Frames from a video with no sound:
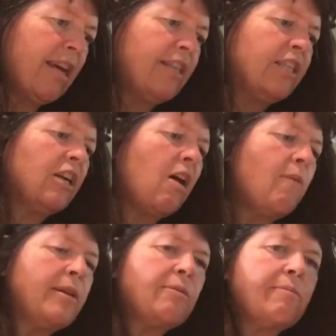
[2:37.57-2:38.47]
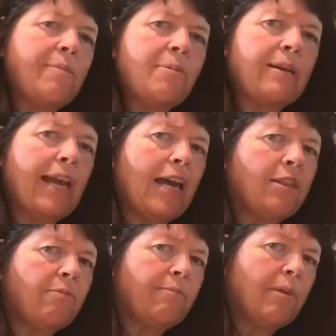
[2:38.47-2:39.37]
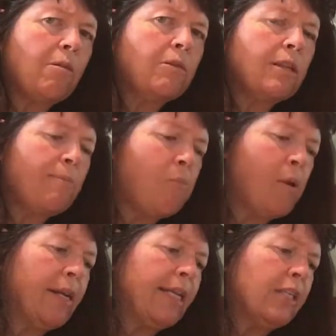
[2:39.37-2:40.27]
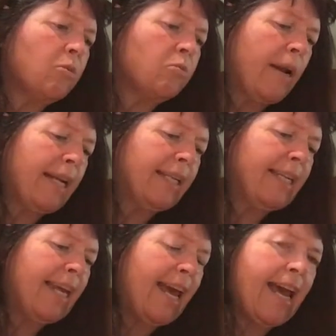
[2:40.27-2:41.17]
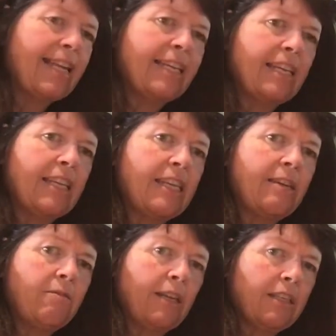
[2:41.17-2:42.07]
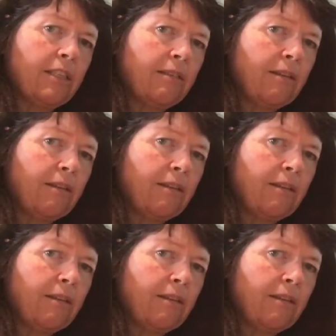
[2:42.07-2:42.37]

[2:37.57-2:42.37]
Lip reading: And you should always remember to have the remote pointed directly at the unit.